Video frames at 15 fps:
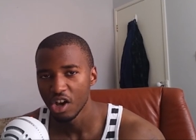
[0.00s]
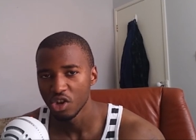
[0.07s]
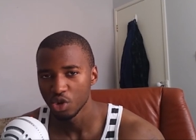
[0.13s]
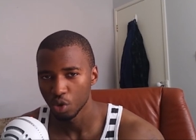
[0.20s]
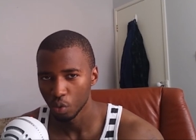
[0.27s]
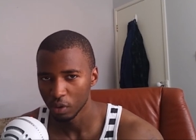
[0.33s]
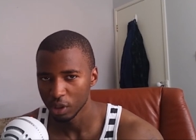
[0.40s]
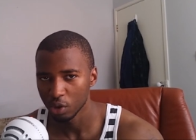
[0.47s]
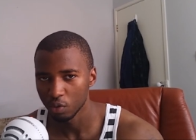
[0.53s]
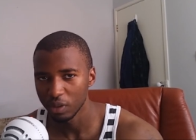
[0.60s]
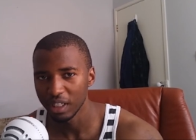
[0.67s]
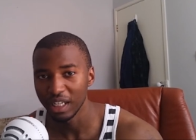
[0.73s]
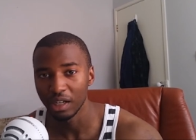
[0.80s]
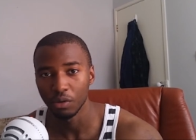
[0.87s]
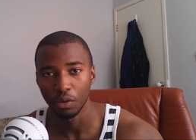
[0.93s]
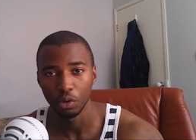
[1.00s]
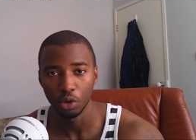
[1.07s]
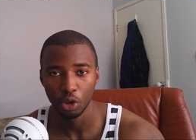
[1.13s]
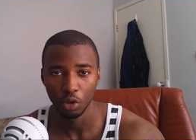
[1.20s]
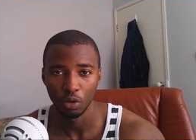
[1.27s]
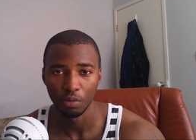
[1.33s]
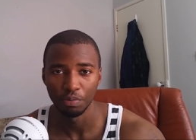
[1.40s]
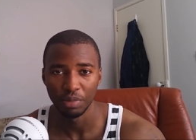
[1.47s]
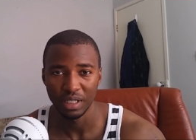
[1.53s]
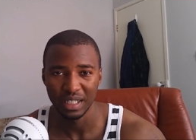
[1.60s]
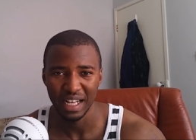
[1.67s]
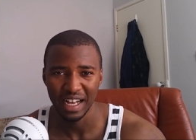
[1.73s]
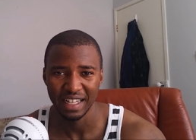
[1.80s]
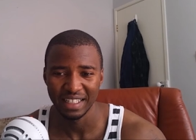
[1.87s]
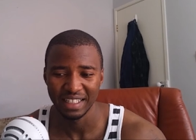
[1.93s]
So what's really crucial,
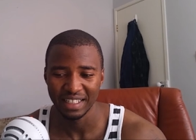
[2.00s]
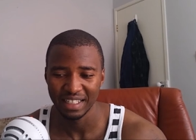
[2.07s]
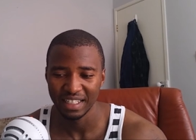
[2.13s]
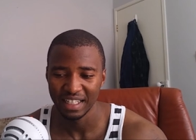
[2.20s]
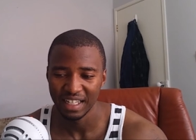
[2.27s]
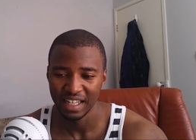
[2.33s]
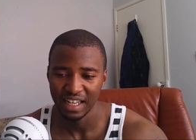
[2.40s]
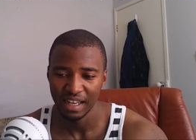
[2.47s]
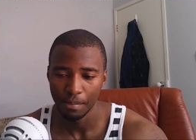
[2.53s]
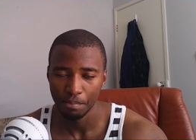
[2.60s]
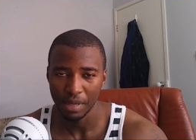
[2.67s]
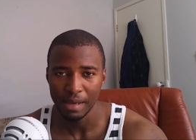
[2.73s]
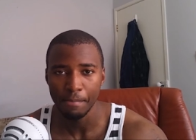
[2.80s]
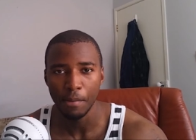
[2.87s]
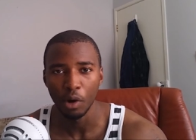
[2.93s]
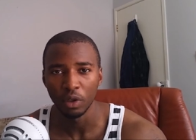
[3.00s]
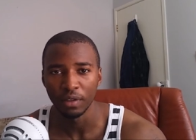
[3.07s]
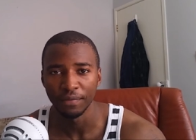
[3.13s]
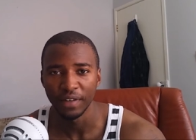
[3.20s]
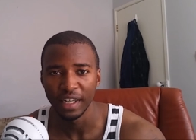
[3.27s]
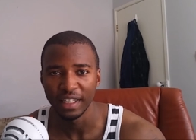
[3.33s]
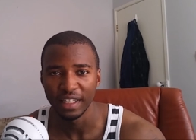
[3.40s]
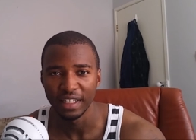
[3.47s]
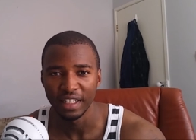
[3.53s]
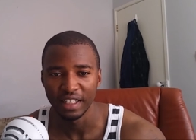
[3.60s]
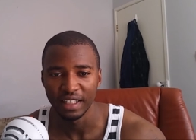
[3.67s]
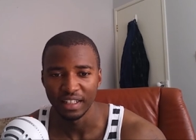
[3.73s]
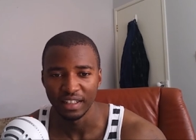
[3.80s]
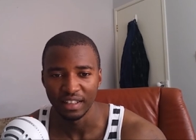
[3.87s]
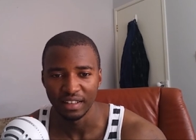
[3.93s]
besides being motivated
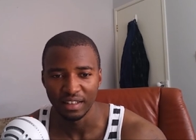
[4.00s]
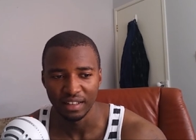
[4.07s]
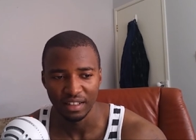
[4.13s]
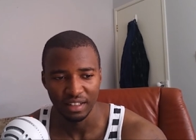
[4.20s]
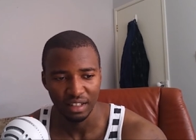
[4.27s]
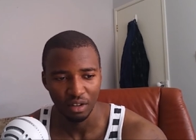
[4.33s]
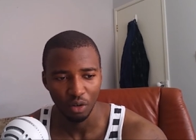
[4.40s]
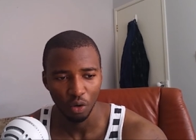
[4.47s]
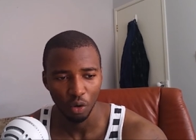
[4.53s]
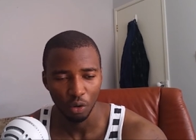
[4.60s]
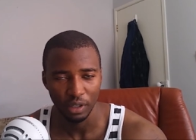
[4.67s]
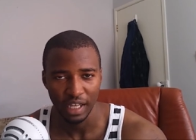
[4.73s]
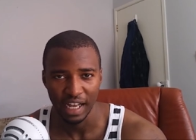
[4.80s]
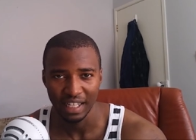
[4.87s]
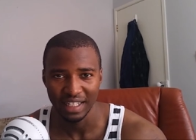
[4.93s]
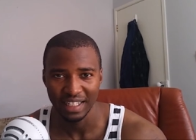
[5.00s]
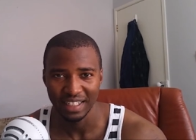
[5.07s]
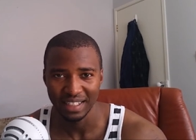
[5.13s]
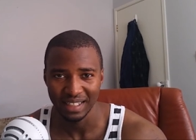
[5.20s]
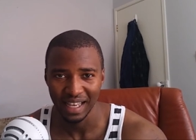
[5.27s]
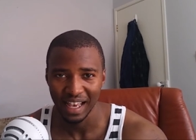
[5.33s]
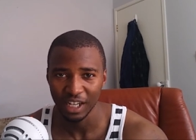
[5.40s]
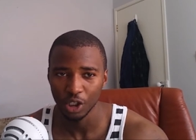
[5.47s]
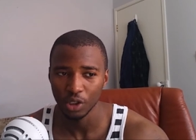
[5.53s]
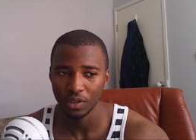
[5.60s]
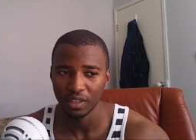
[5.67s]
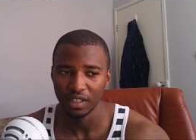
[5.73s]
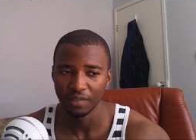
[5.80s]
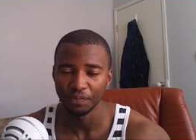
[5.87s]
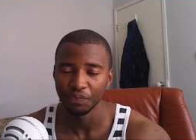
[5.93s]
and all that, is
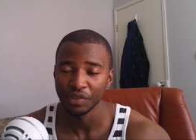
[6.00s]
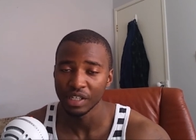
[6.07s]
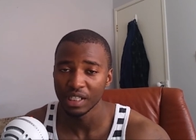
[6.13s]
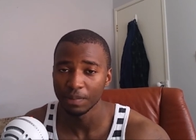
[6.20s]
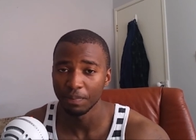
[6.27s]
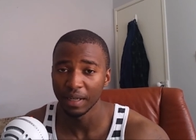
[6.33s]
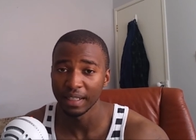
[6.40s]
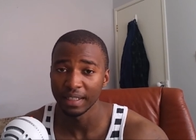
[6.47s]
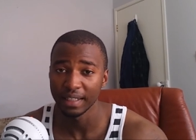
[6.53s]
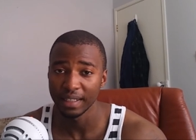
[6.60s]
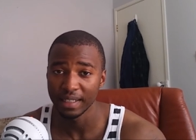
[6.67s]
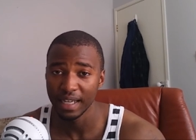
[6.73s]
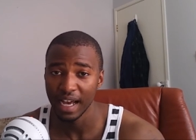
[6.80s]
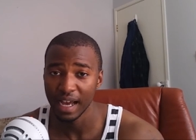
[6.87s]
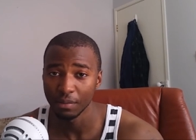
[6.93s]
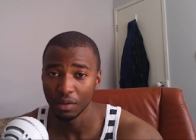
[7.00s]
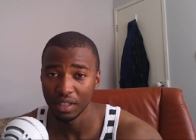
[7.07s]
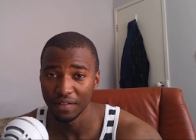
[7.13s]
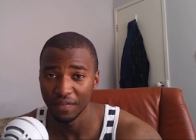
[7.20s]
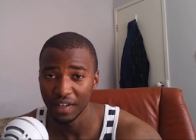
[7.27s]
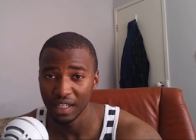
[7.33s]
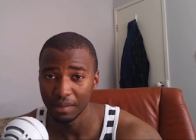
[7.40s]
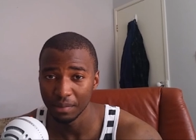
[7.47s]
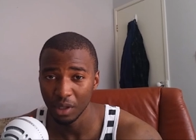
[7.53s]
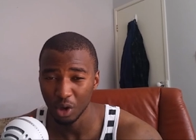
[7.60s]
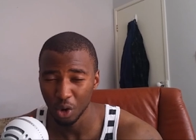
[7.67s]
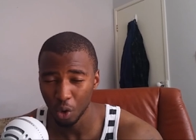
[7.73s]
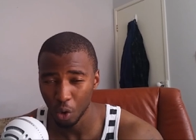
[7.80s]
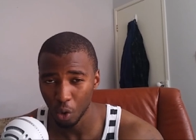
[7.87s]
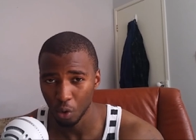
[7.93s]
actually spending the time to develop the
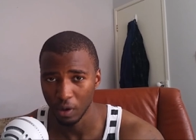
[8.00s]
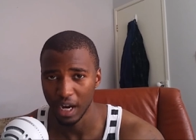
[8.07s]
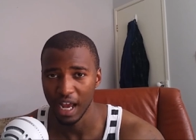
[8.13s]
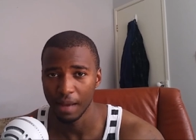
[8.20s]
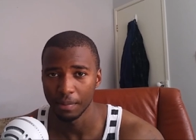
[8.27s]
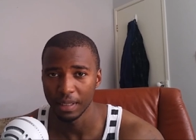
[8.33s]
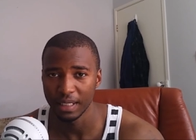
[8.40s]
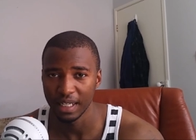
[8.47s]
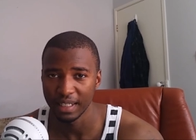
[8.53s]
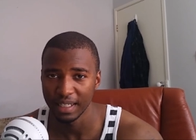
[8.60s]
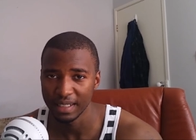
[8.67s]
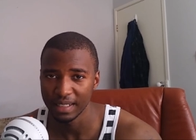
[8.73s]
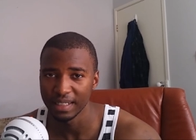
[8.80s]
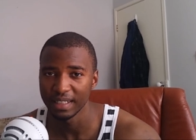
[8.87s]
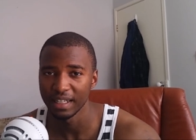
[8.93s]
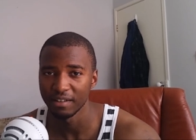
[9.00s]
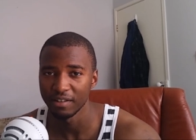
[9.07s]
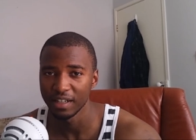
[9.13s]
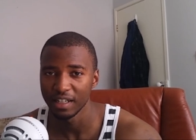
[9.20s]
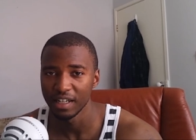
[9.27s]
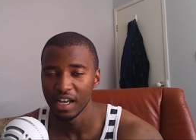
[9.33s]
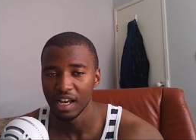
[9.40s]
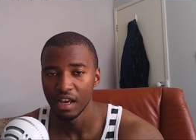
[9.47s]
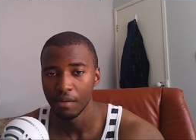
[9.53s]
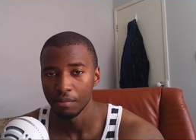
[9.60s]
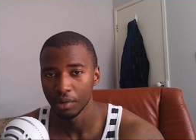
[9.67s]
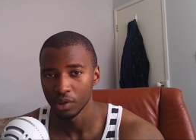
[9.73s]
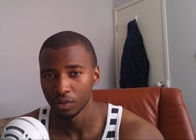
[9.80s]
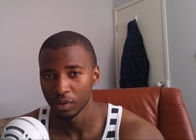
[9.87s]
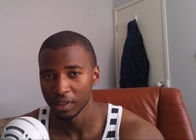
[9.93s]
core habits that are necessary.
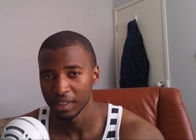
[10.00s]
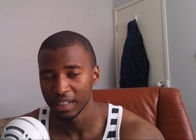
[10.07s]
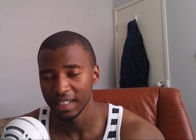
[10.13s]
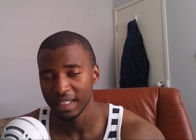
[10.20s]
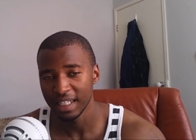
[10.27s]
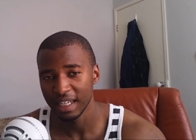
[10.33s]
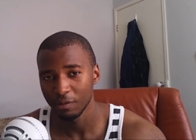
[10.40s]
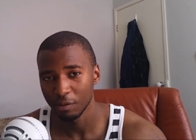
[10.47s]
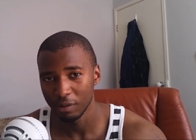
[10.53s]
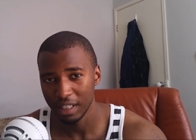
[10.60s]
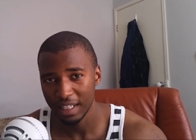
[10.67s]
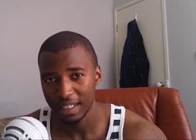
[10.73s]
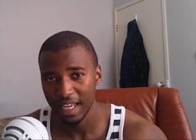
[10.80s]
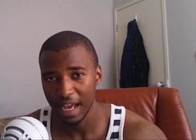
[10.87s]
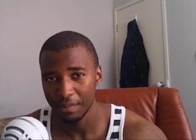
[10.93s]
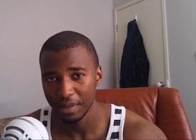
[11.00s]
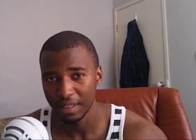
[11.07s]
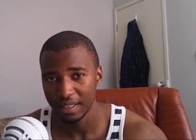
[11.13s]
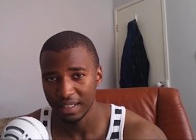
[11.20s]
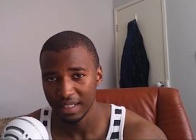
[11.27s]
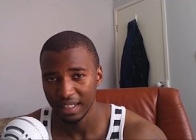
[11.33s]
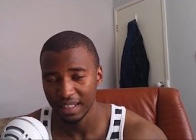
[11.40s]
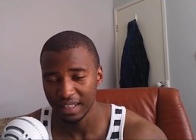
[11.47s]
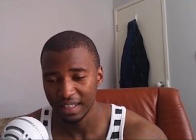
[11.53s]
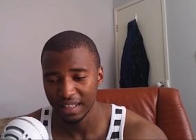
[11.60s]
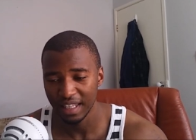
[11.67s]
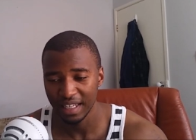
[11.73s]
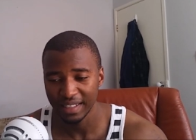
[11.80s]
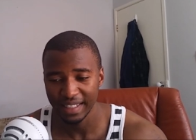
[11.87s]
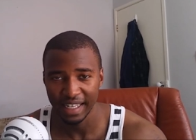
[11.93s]
Because when this happens,
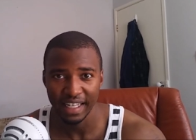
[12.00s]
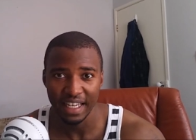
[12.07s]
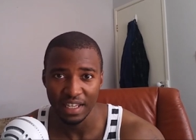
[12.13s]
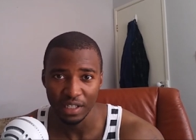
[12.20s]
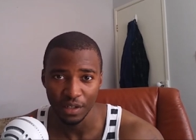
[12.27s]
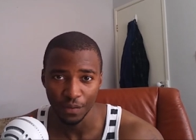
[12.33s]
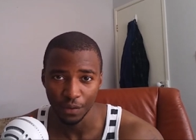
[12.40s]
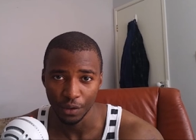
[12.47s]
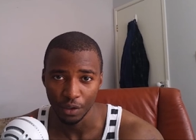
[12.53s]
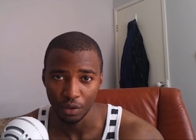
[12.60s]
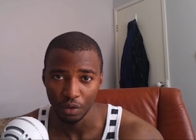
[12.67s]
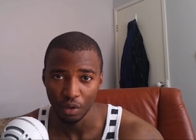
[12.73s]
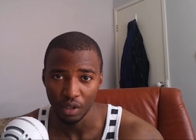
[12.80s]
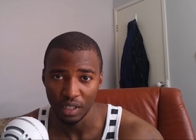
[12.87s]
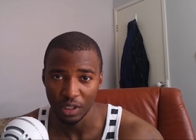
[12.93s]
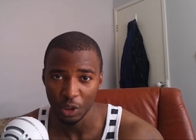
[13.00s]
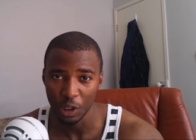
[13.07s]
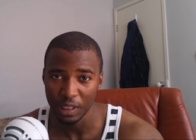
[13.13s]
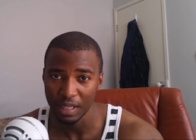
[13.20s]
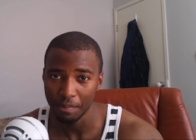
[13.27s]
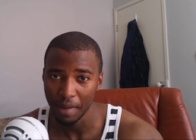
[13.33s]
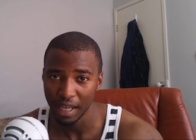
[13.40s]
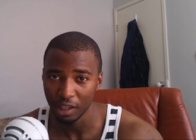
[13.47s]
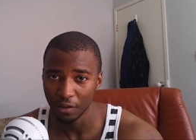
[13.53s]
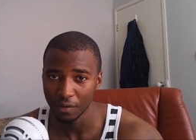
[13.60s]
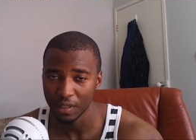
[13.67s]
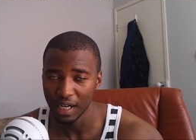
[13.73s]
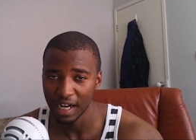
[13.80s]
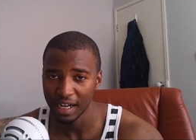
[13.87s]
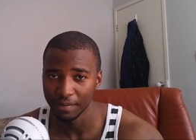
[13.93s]
things get easier for you. It's just a matter of
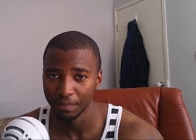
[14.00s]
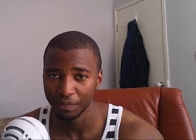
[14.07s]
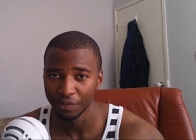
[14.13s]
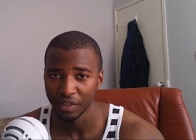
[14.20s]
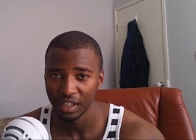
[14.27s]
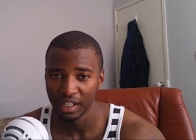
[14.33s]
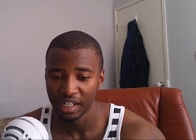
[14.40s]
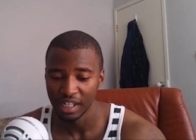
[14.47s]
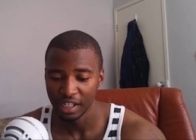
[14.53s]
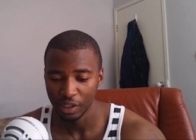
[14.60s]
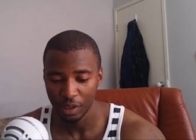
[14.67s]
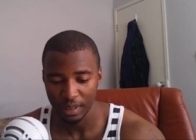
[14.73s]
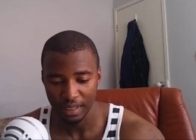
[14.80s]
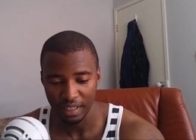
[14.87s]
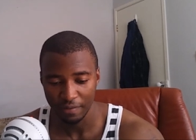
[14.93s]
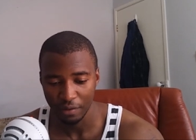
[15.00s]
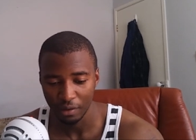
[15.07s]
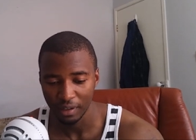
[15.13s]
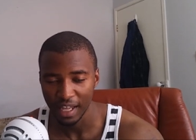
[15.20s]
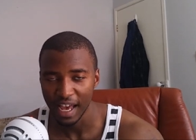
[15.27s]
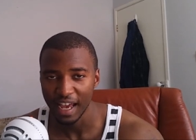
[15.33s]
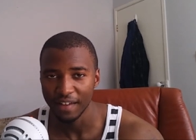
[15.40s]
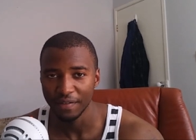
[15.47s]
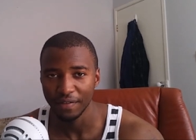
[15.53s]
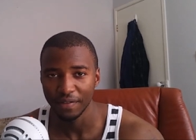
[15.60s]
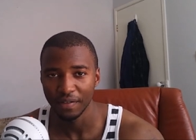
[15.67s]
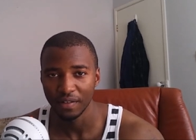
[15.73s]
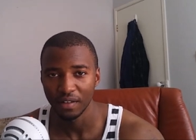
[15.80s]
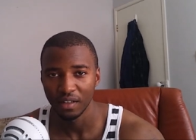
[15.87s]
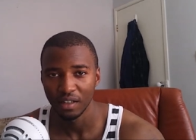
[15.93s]
time. Just live your life,